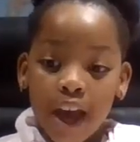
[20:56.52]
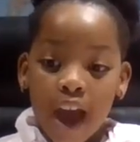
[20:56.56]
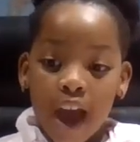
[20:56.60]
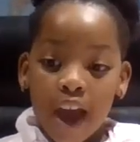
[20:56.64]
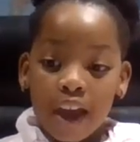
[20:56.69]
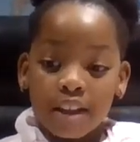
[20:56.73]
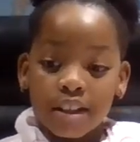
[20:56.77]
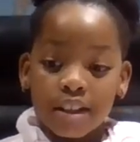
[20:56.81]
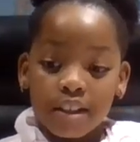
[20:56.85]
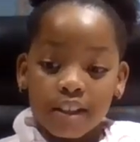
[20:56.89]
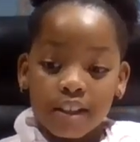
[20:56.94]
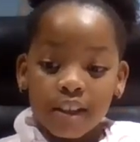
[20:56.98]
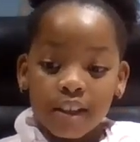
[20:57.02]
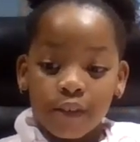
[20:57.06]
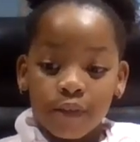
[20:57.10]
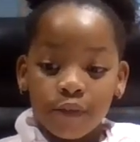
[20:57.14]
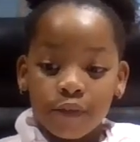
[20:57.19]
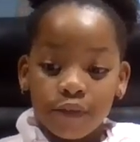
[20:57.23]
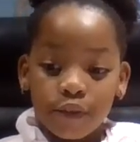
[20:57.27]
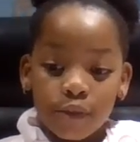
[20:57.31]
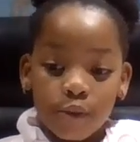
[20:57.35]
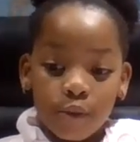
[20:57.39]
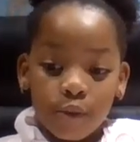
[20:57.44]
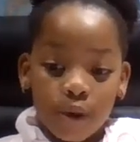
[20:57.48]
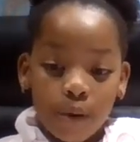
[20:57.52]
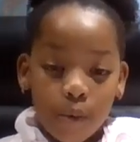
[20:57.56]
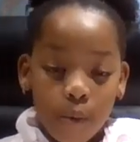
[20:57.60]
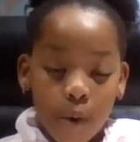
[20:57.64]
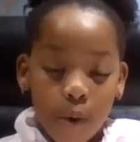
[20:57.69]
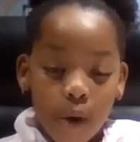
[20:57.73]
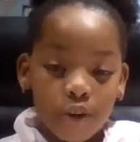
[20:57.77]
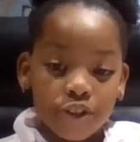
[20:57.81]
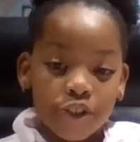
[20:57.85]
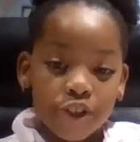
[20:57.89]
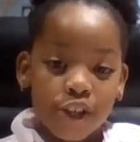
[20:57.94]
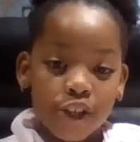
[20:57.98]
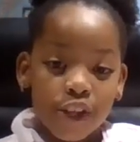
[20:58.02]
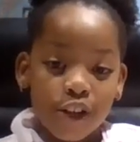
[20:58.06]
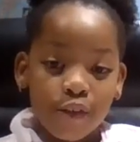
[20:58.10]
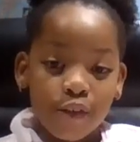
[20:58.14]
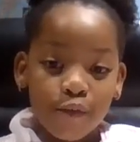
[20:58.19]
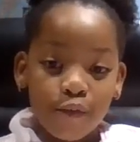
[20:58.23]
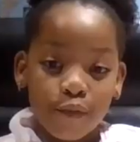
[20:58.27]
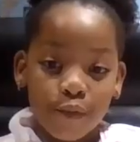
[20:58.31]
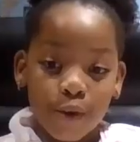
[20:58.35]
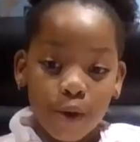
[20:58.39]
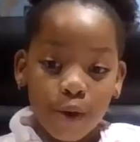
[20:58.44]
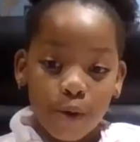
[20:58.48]
And if you are watching
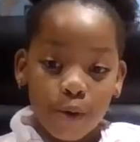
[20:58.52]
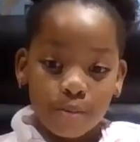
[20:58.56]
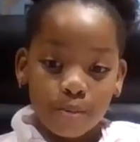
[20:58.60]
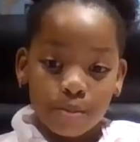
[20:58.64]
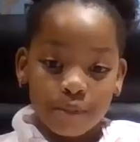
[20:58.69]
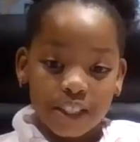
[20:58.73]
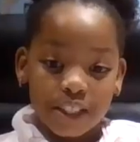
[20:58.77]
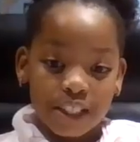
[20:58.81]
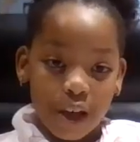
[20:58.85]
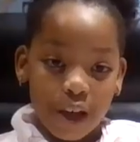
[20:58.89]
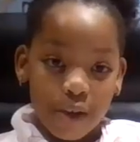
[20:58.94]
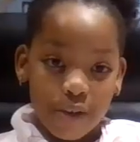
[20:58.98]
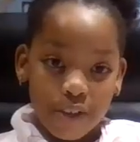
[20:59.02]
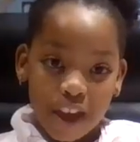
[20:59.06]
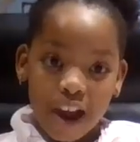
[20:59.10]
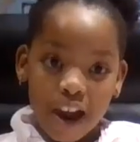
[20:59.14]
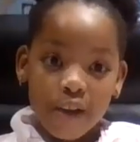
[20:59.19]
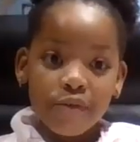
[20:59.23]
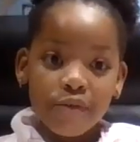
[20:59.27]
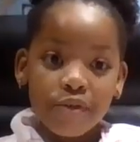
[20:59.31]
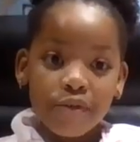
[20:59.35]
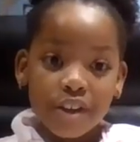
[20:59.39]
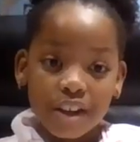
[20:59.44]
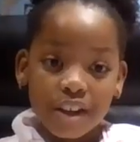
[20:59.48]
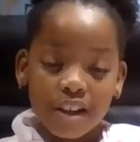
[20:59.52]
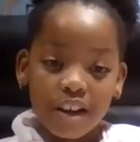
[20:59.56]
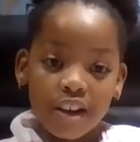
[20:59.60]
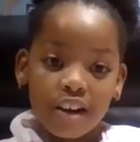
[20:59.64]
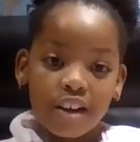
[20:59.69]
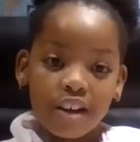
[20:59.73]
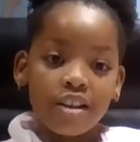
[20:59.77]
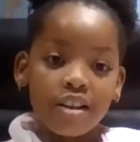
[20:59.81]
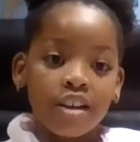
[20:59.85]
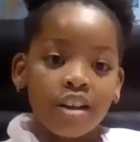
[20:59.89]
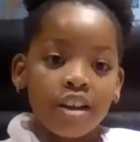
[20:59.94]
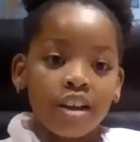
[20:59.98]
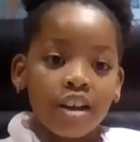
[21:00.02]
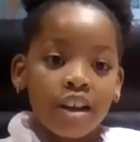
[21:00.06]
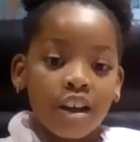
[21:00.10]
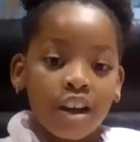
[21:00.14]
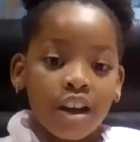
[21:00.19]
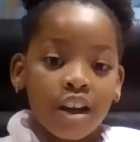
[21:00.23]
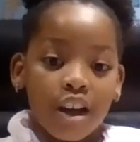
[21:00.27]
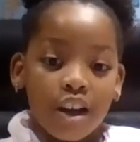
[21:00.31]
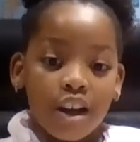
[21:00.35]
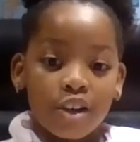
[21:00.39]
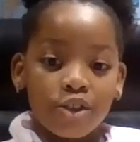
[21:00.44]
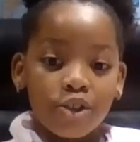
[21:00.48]
from South Africa,
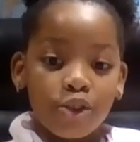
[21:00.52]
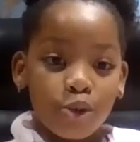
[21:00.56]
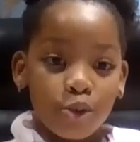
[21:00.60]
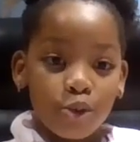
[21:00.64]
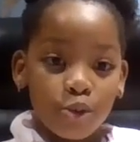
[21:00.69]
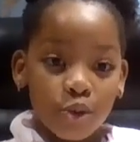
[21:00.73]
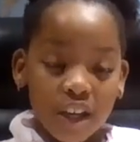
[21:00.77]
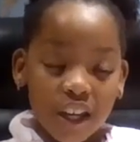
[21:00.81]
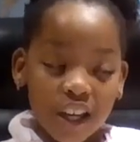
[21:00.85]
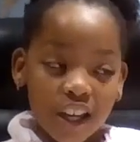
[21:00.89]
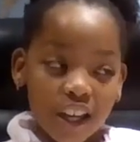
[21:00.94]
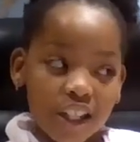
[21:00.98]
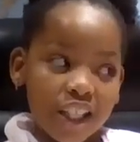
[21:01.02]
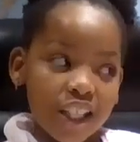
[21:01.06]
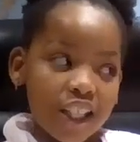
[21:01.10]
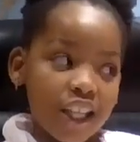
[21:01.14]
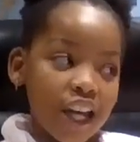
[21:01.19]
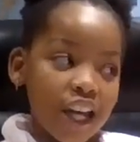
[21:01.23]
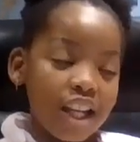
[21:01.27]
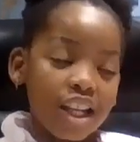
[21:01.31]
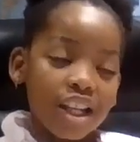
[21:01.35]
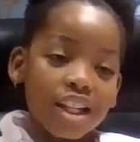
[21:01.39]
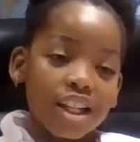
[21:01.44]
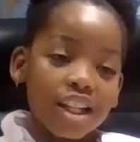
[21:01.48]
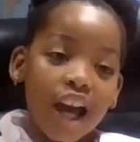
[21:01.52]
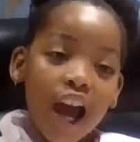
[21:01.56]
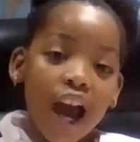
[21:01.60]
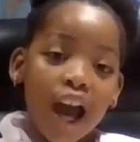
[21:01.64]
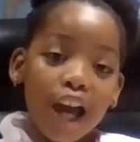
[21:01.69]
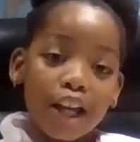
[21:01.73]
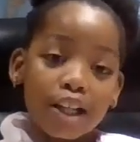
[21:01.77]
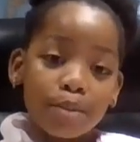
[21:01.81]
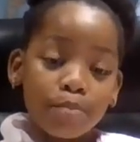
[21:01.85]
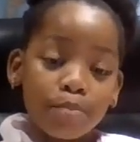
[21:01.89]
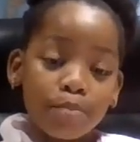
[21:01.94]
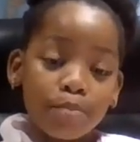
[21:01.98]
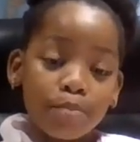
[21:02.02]
you can get it at